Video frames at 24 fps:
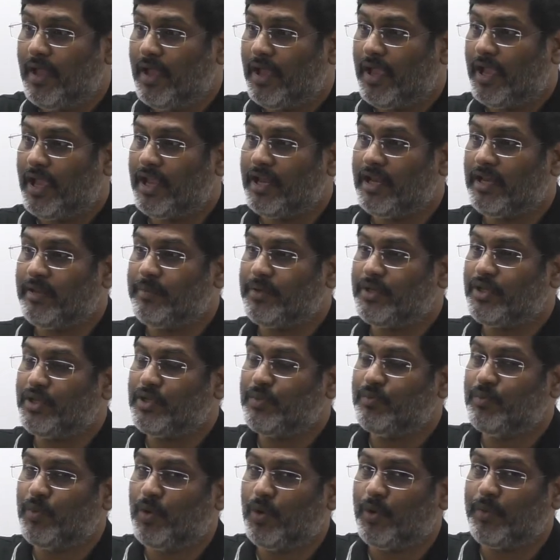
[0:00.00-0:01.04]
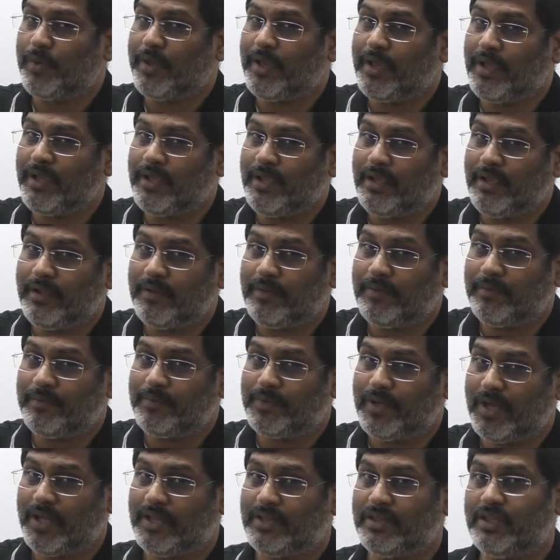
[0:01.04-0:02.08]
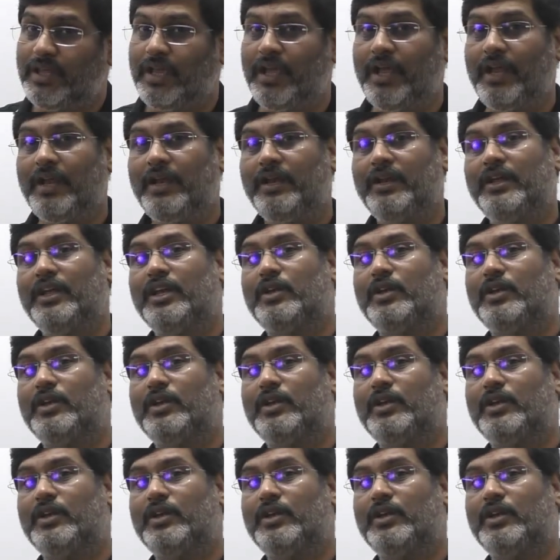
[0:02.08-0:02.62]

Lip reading: And if it is moving, then there